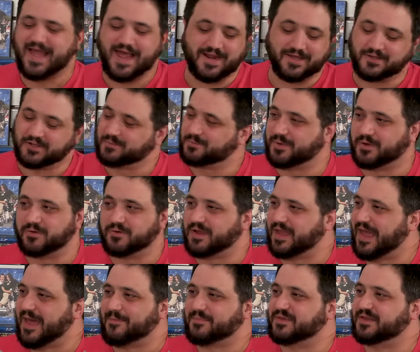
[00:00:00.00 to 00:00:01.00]
Not a good boat
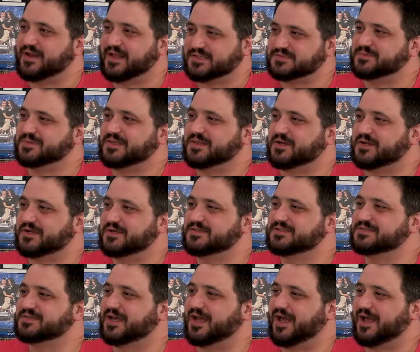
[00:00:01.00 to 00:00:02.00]
captain, as we
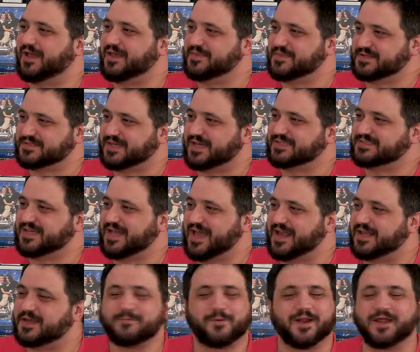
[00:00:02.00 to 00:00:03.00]
learned in the
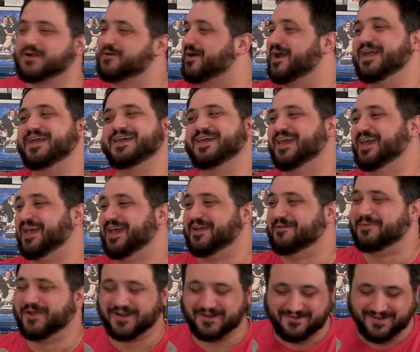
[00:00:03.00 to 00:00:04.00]
Titanic, but a great
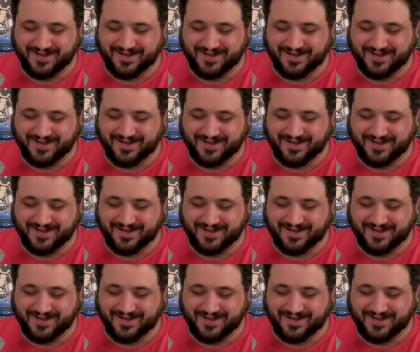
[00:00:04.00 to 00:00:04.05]
king.